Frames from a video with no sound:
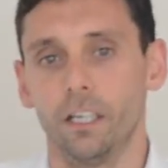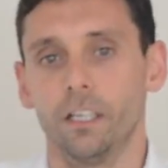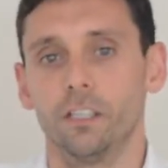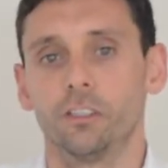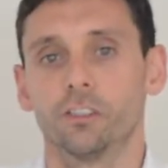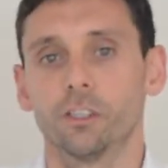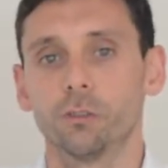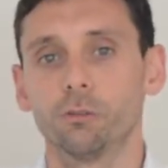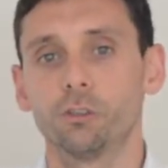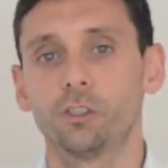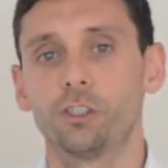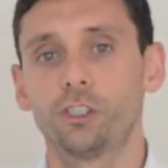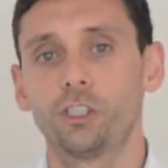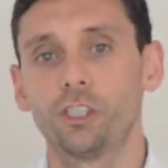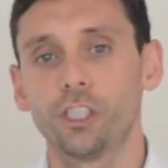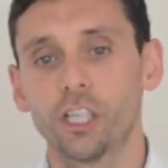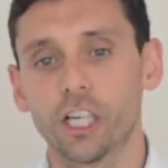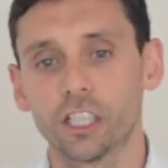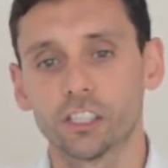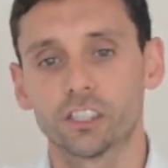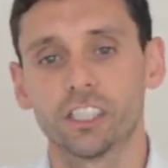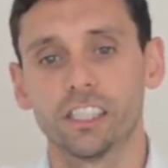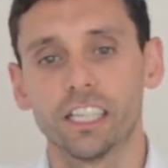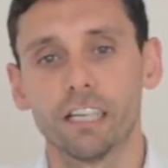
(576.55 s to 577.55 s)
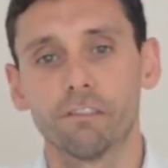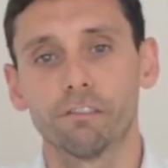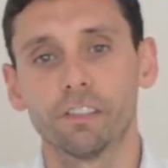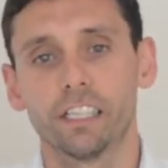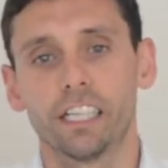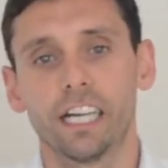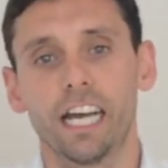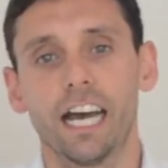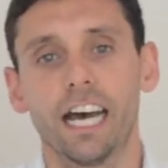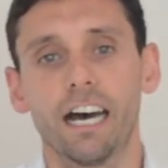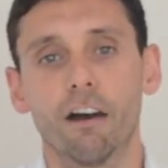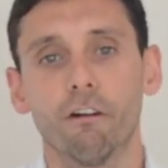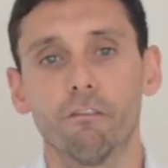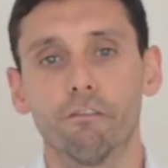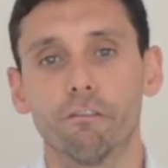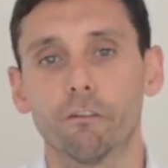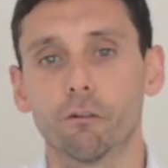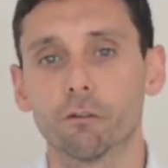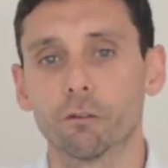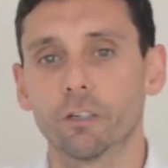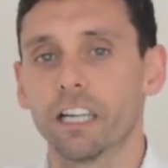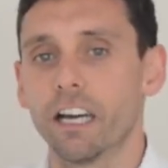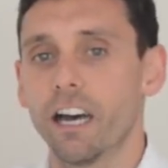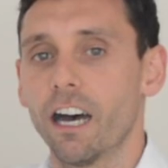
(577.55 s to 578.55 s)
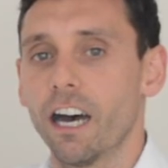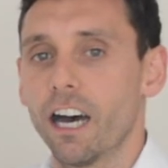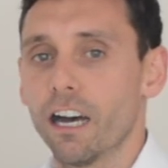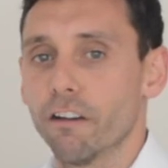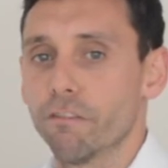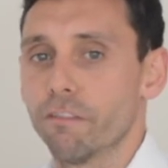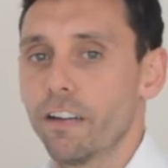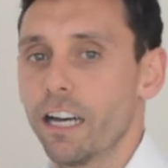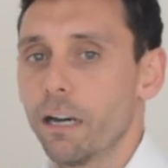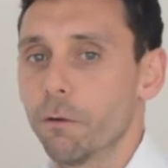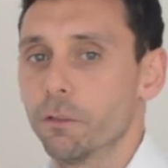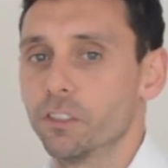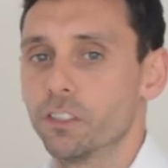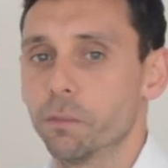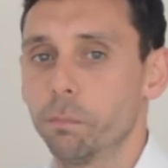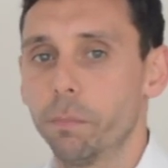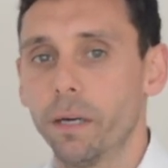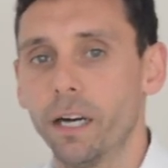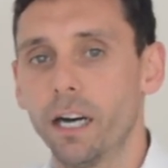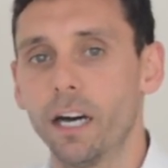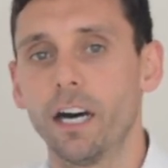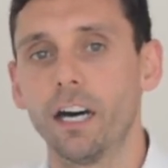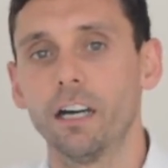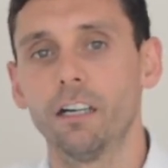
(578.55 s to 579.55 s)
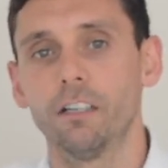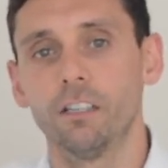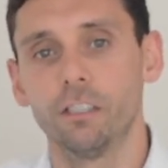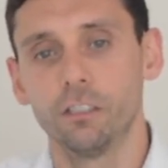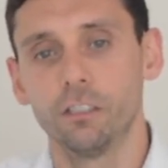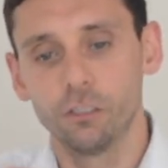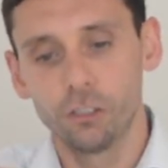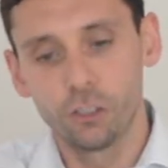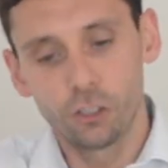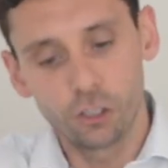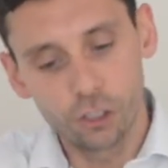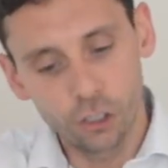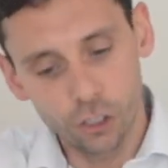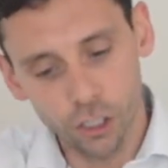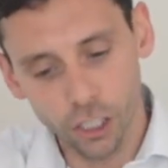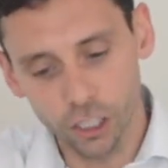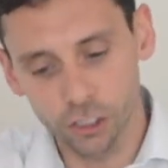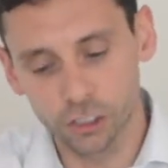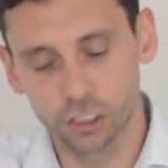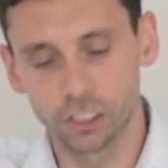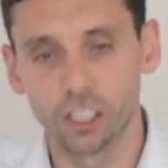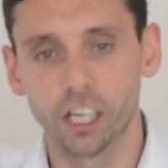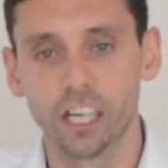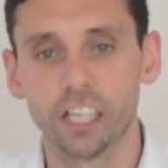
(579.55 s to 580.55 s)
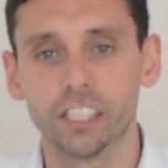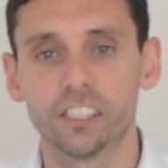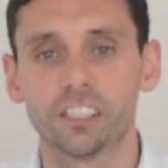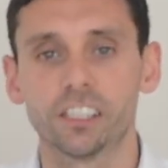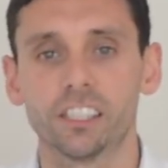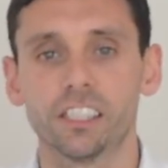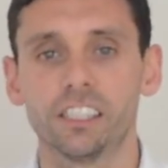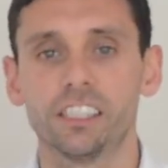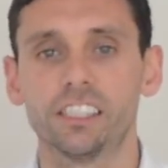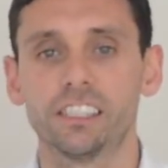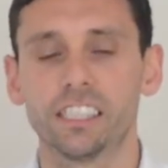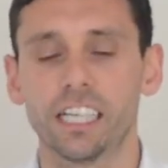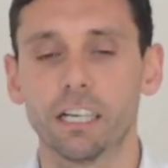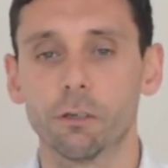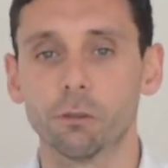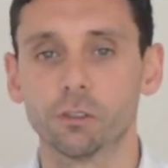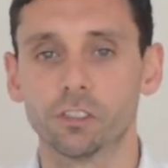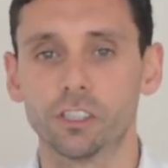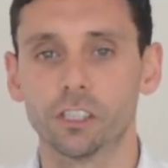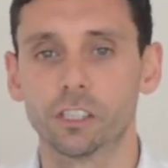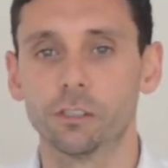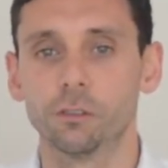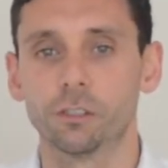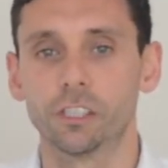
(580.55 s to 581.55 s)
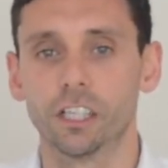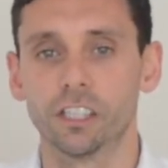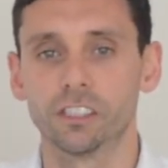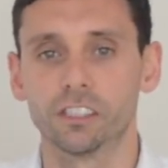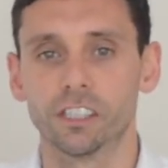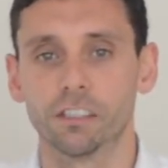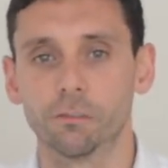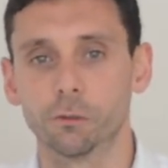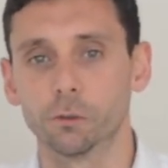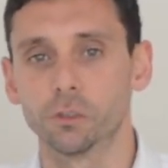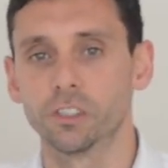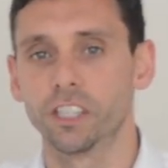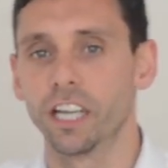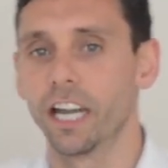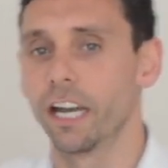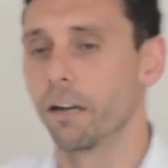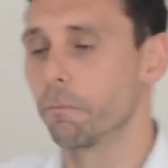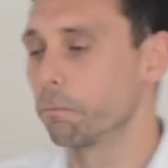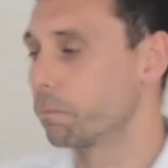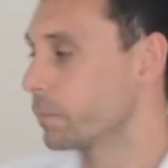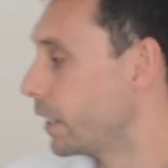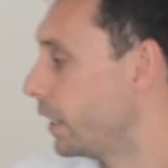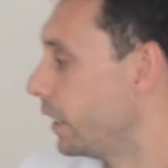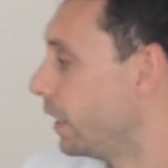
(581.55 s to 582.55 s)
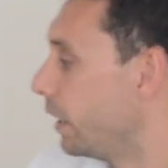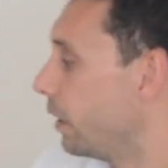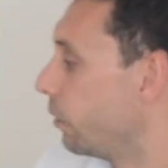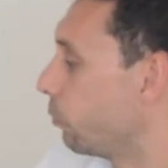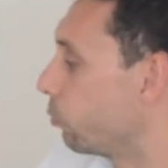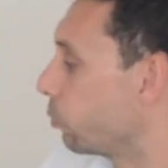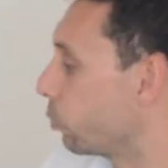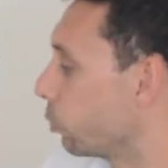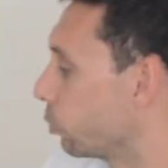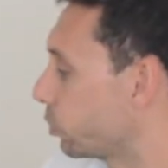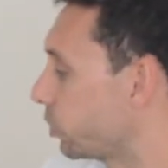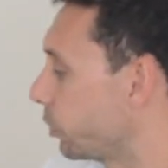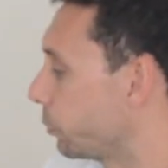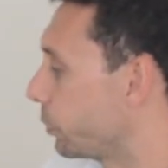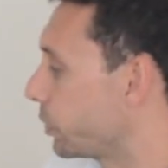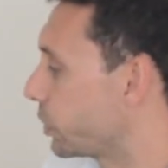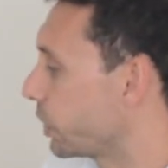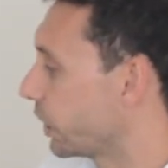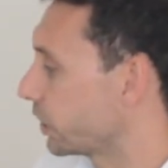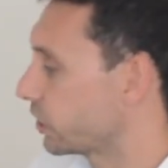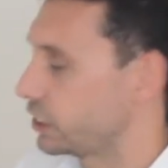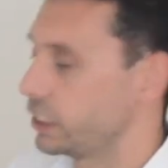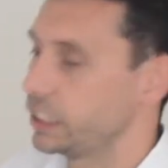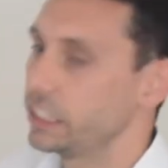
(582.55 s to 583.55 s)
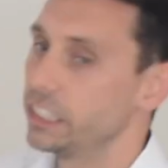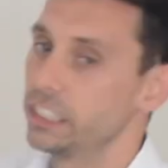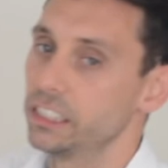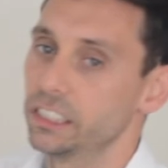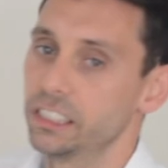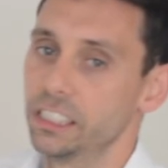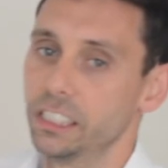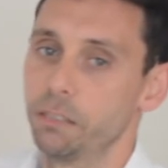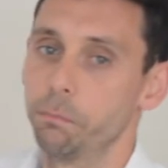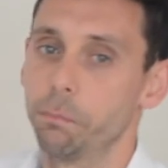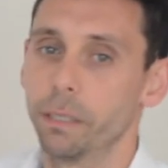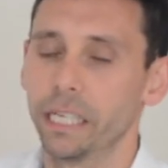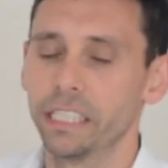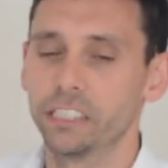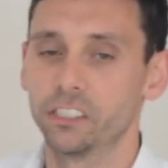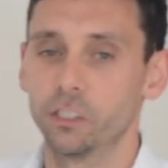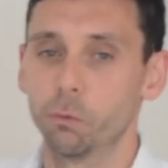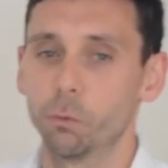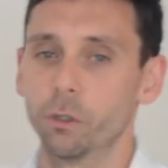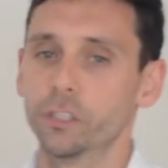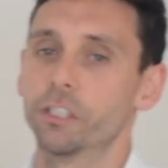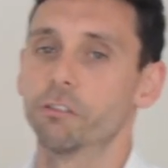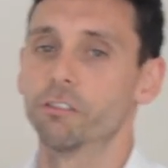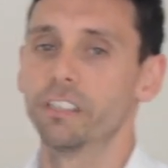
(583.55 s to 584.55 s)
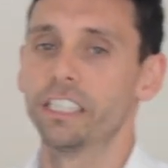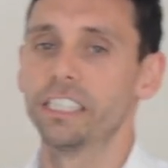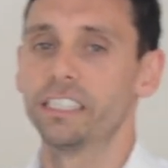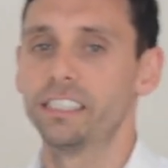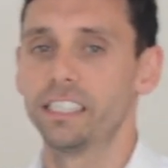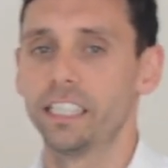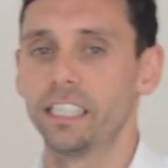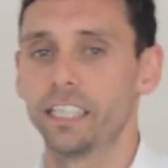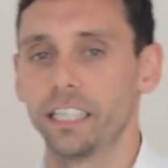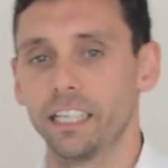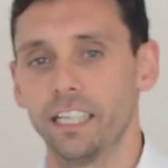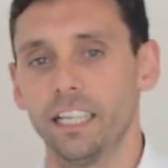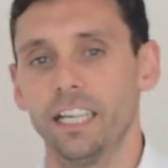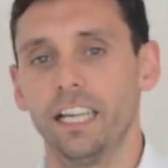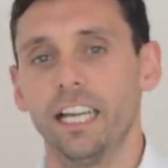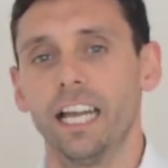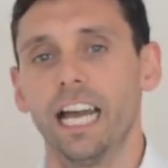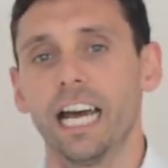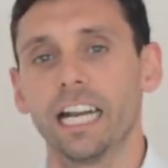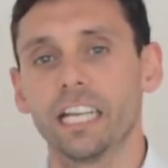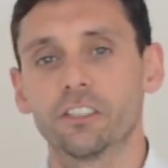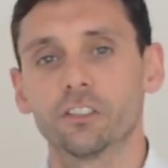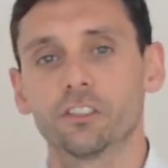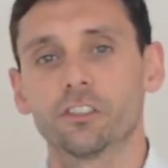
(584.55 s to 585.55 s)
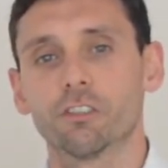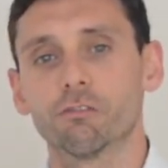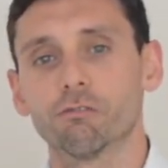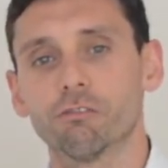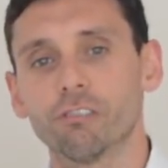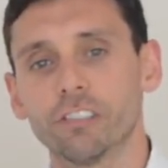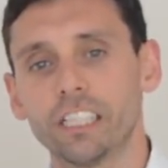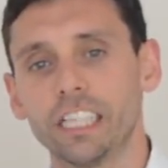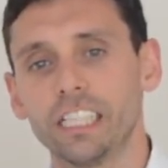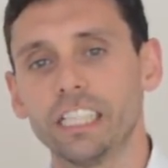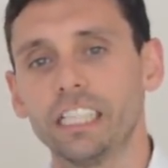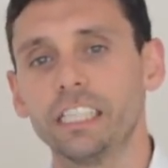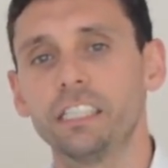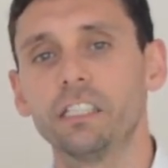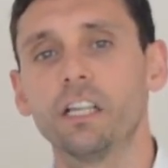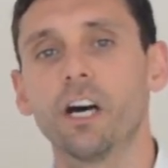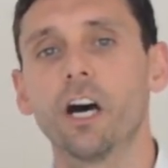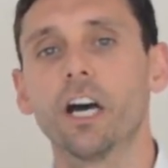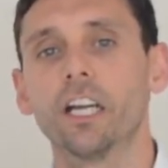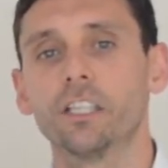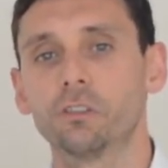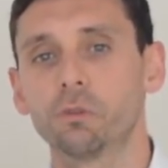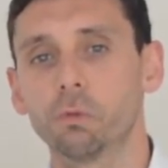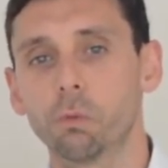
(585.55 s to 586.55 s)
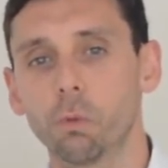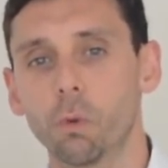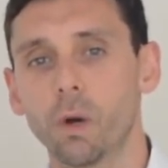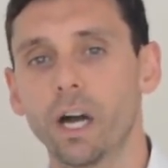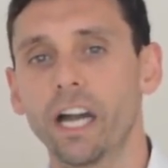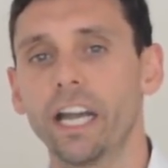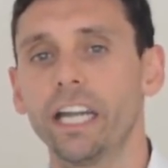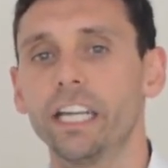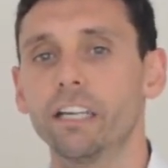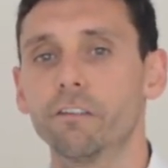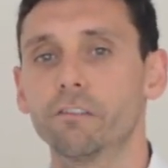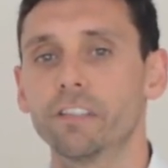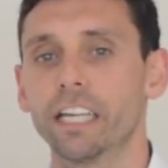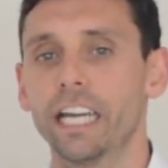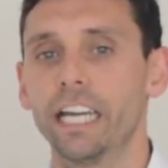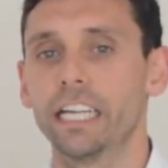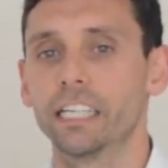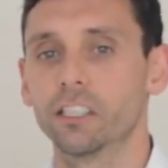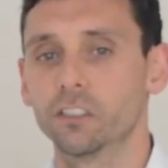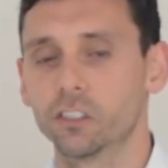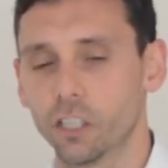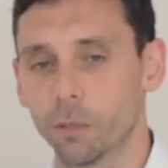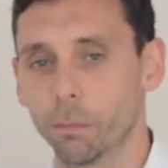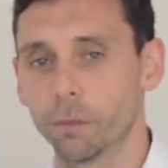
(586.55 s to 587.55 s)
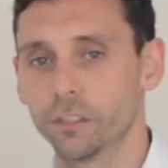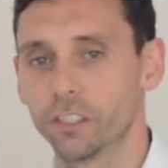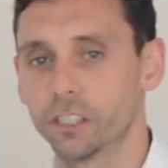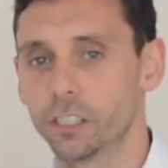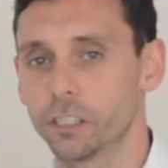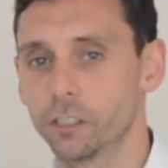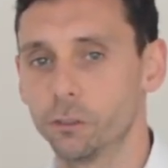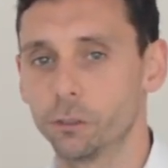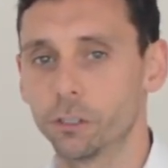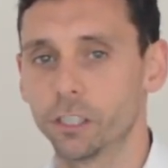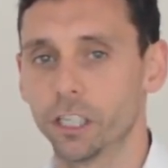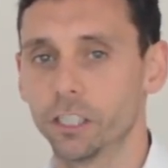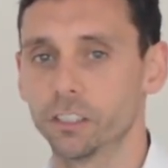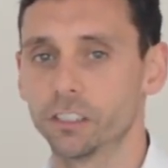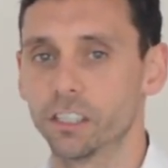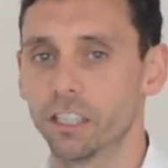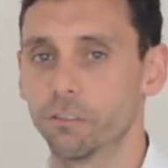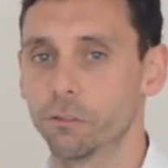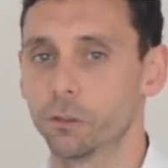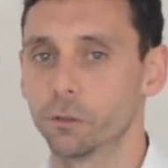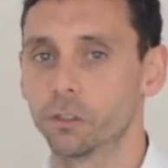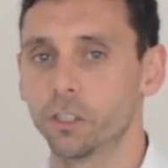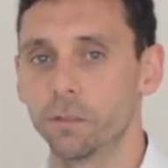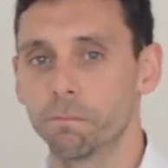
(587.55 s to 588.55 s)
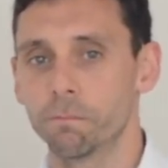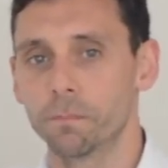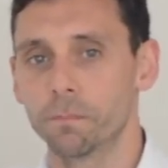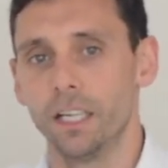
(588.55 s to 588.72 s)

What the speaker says: So just leveling it out 4.5 hours apart just nicely settles the glucose levels down, We're also adjusting the insulin based on what you're eating, and it's just a really nice way of getting on top of your glucose levels.